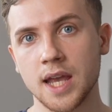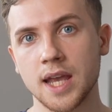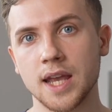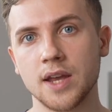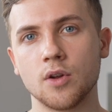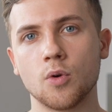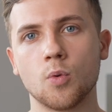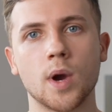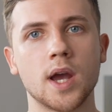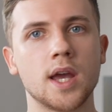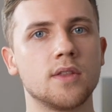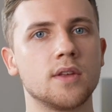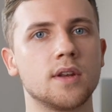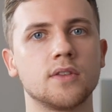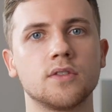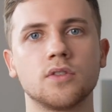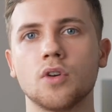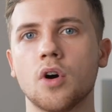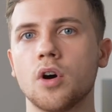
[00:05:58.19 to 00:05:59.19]
in a way that
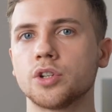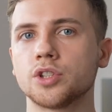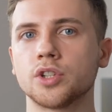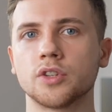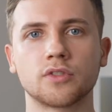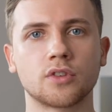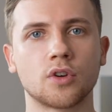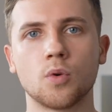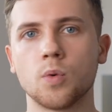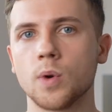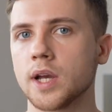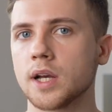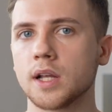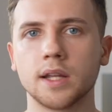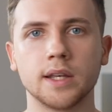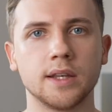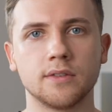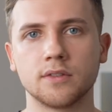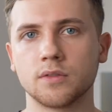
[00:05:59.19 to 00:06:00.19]
is not just
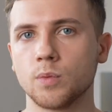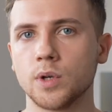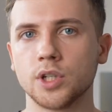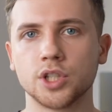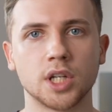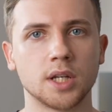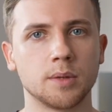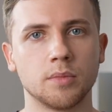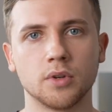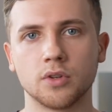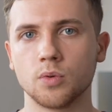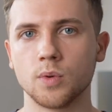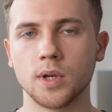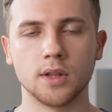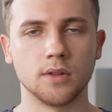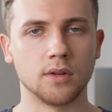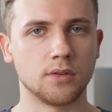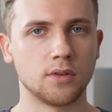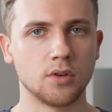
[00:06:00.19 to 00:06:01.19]
quickly switching
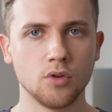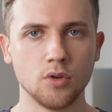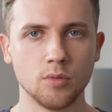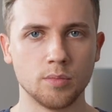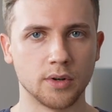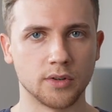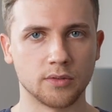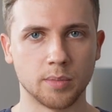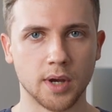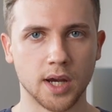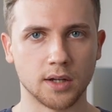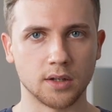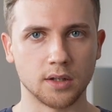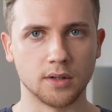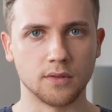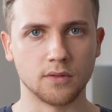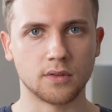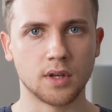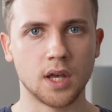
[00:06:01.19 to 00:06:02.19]
between the two
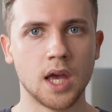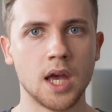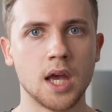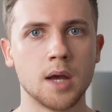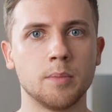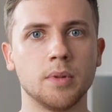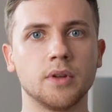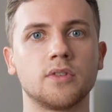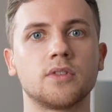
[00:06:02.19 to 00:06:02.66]
perspectives, but